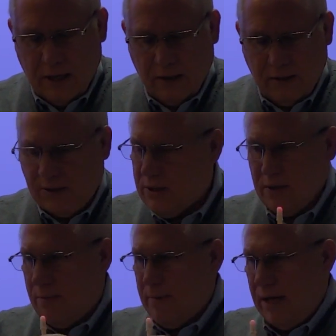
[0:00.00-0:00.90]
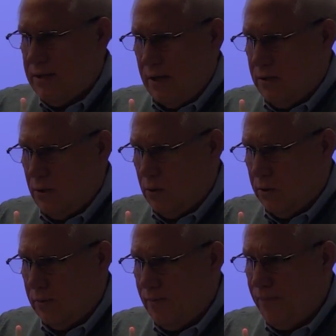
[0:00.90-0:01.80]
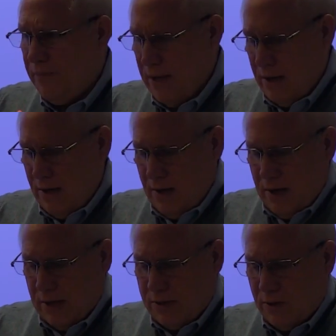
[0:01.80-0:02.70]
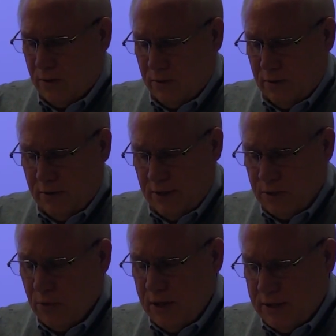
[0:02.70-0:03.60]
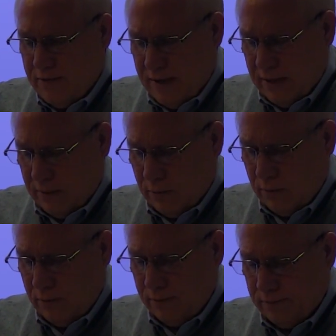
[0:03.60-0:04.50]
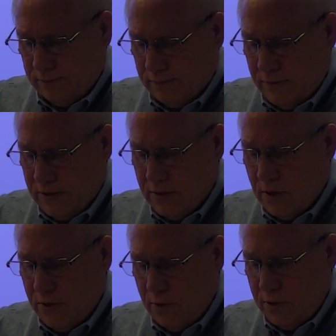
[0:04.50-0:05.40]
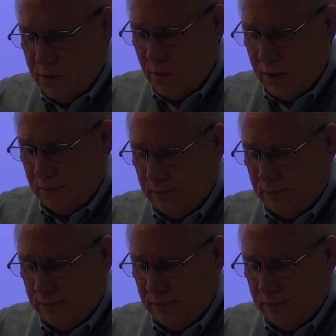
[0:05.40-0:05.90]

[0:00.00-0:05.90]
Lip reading: this is an amazing tool. And so this one is available. This is our newest one.